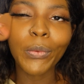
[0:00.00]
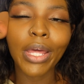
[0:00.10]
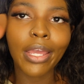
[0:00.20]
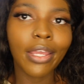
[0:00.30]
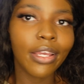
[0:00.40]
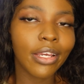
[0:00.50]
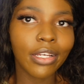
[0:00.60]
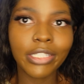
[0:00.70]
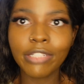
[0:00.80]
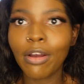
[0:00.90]
Like,
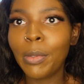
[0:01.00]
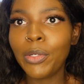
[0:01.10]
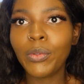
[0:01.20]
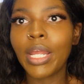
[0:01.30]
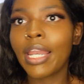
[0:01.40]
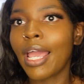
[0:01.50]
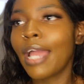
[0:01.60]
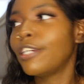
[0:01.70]
because if I want to do that, like,